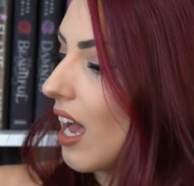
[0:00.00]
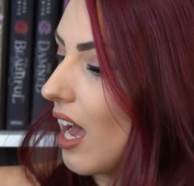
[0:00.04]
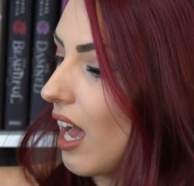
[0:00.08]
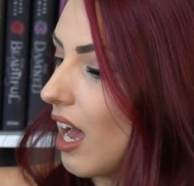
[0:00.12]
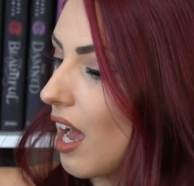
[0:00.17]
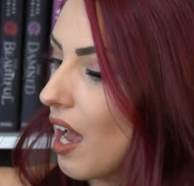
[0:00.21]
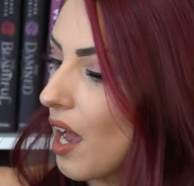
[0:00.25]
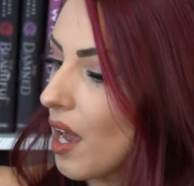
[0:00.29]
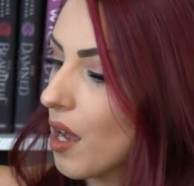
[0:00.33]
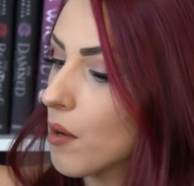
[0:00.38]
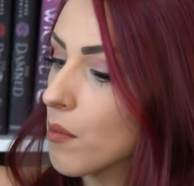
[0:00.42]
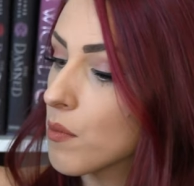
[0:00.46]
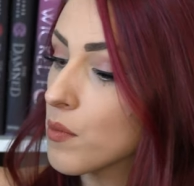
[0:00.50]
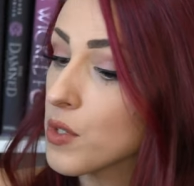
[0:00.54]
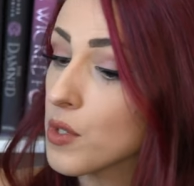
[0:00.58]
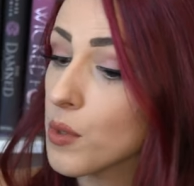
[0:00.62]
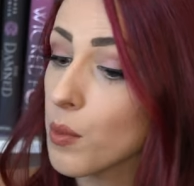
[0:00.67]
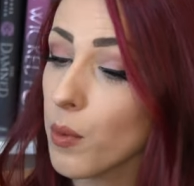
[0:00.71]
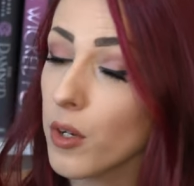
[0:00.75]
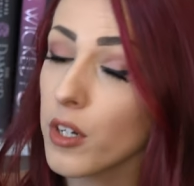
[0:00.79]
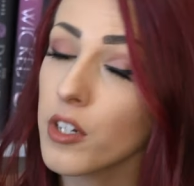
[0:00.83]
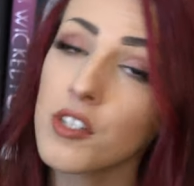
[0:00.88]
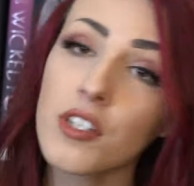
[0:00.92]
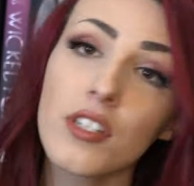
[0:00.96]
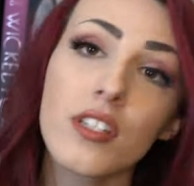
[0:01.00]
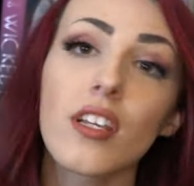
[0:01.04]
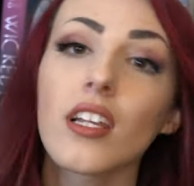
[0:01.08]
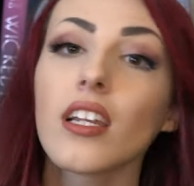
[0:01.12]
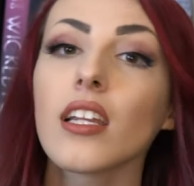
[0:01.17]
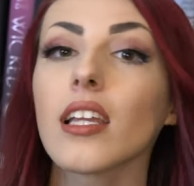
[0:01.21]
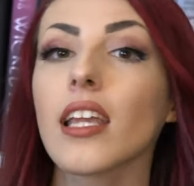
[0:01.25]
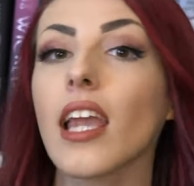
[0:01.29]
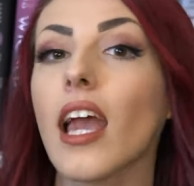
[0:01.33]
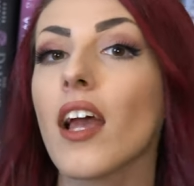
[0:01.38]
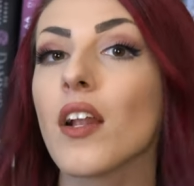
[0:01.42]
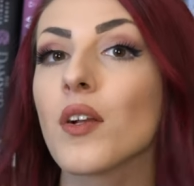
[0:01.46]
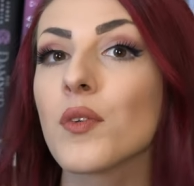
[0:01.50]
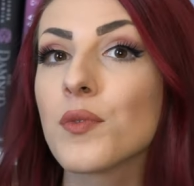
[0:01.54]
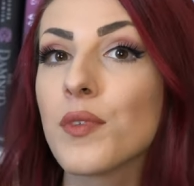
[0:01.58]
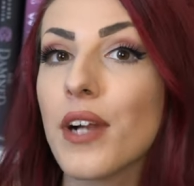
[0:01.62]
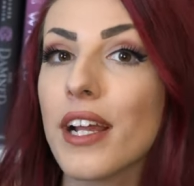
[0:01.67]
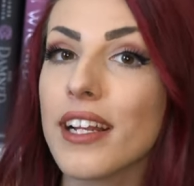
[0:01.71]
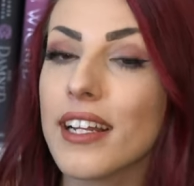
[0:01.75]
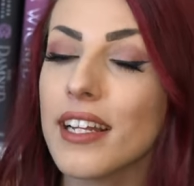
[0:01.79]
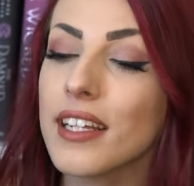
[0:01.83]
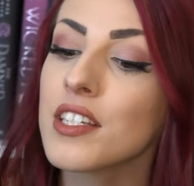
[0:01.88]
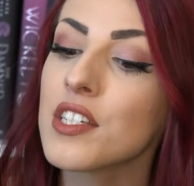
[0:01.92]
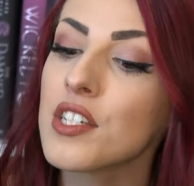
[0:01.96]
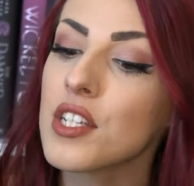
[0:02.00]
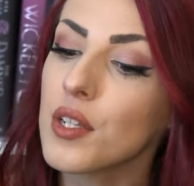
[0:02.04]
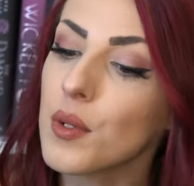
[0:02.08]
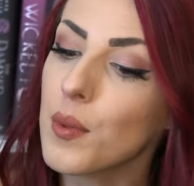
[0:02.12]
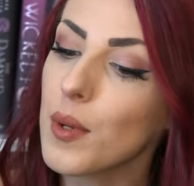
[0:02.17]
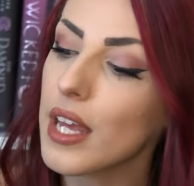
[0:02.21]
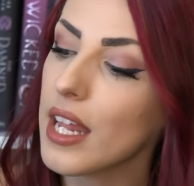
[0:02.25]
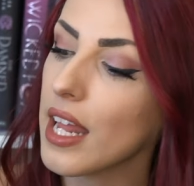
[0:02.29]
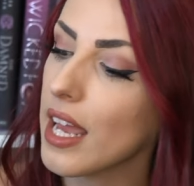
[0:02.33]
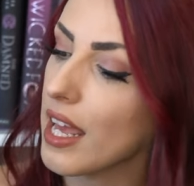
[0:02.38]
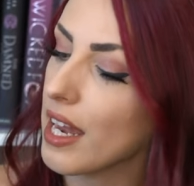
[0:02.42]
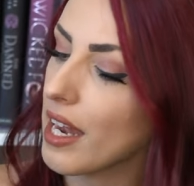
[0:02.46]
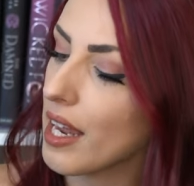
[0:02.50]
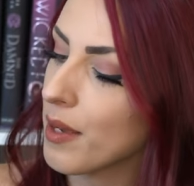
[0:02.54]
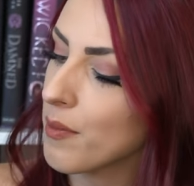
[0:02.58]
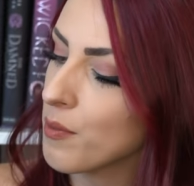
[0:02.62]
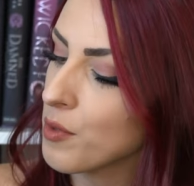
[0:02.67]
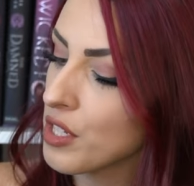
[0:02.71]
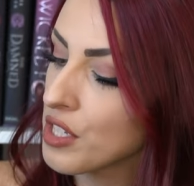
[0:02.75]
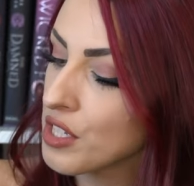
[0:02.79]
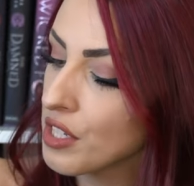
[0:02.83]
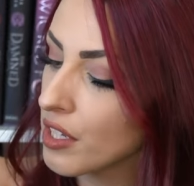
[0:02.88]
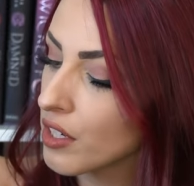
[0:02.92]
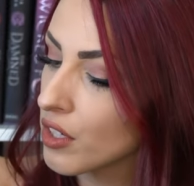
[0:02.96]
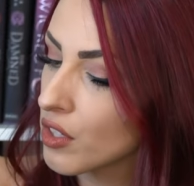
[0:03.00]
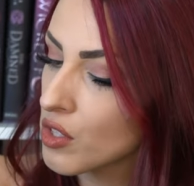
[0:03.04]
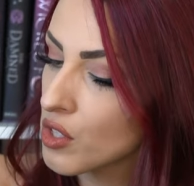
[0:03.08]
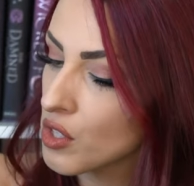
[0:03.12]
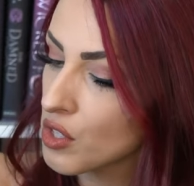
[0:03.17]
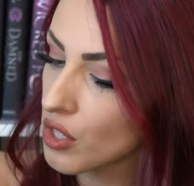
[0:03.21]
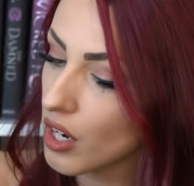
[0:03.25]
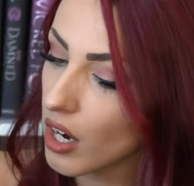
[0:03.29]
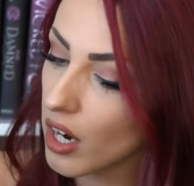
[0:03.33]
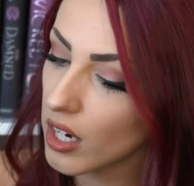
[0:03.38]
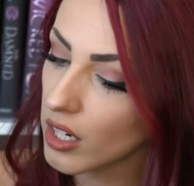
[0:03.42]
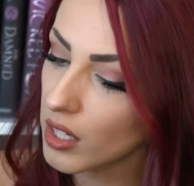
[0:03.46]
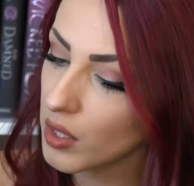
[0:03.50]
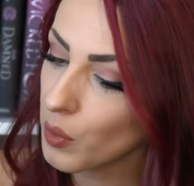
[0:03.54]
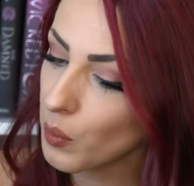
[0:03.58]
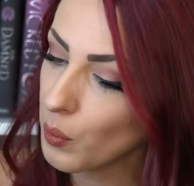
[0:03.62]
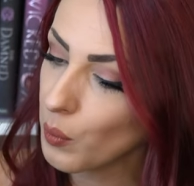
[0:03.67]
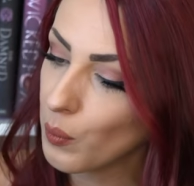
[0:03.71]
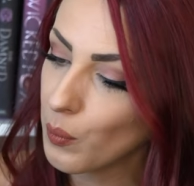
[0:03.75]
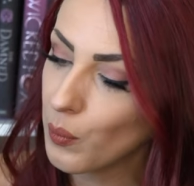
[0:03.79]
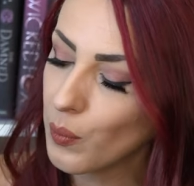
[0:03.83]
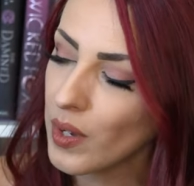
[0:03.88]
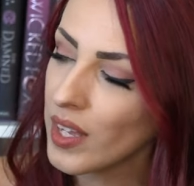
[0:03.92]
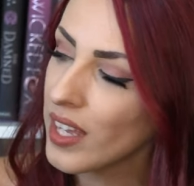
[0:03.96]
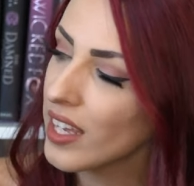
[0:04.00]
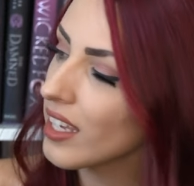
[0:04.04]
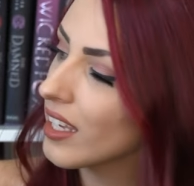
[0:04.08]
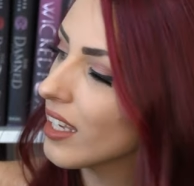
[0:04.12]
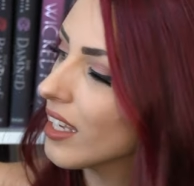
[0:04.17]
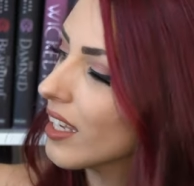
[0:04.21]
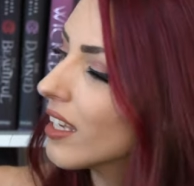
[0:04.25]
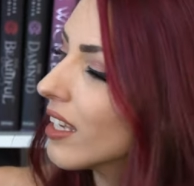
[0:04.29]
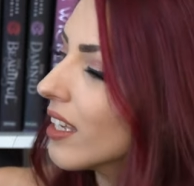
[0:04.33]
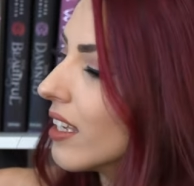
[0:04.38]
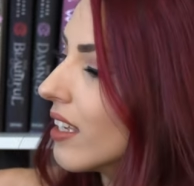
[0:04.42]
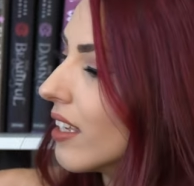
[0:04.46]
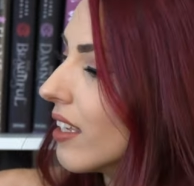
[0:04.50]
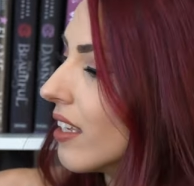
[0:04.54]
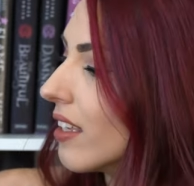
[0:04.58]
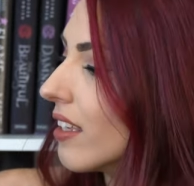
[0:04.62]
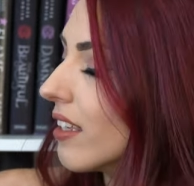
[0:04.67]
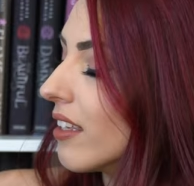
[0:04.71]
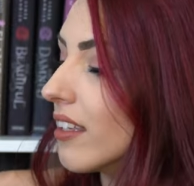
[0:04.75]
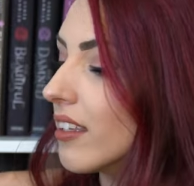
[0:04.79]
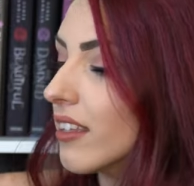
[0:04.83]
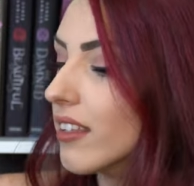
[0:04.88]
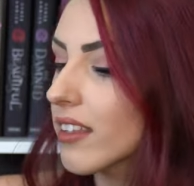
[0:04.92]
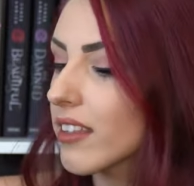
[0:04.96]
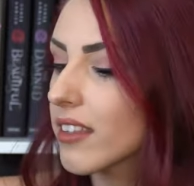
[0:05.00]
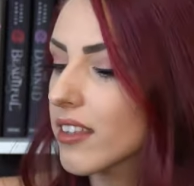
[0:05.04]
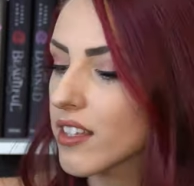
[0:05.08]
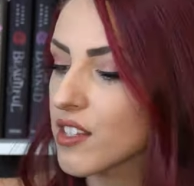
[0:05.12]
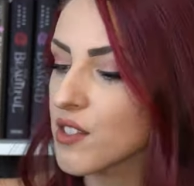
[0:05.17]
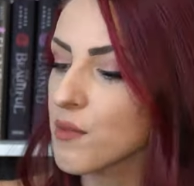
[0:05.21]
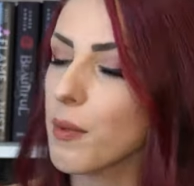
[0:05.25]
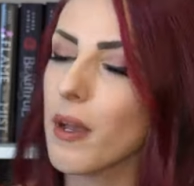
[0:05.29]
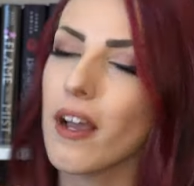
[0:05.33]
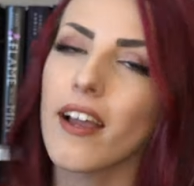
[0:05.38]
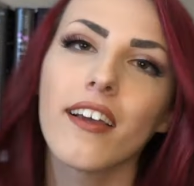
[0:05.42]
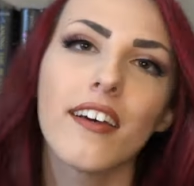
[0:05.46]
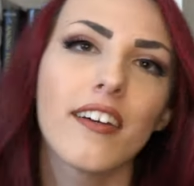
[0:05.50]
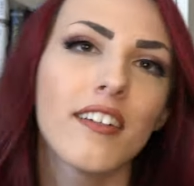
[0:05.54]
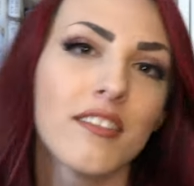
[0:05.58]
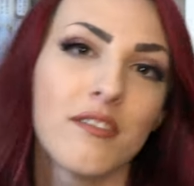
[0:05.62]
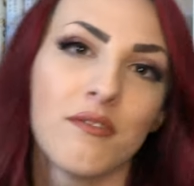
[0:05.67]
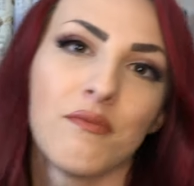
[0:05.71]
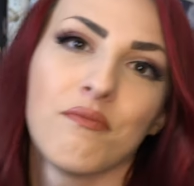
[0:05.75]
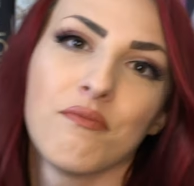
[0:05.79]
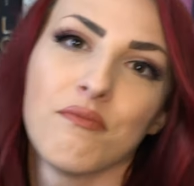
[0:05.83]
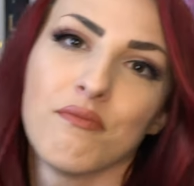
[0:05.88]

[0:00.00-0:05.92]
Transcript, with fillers: Um, so, we're just gonna get right into it, and I'm just gonna start with this pile